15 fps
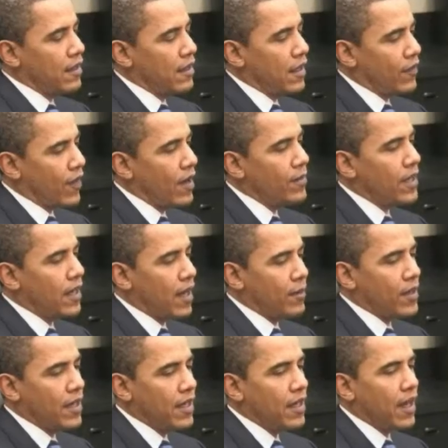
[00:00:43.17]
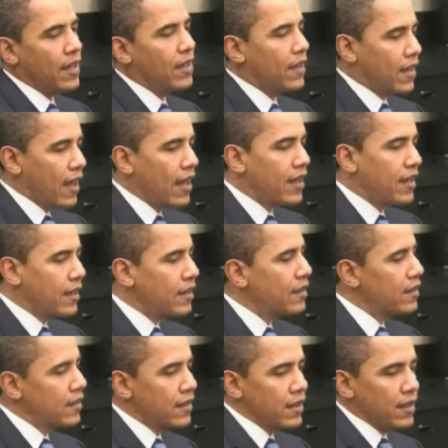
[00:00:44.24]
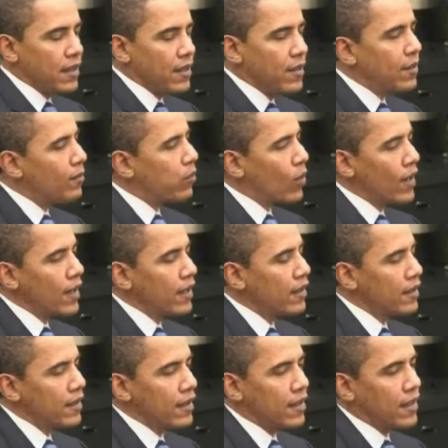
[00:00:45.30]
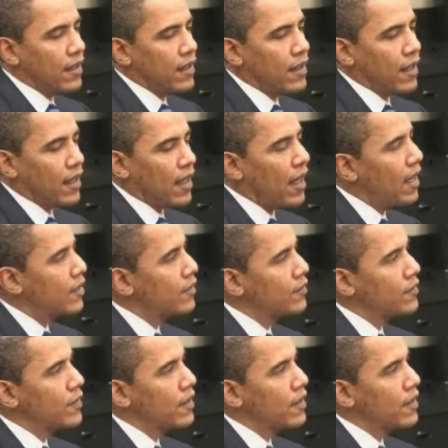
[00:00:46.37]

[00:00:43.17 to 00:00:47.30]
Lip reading: if I'm the nominee, I think I can bring a lot of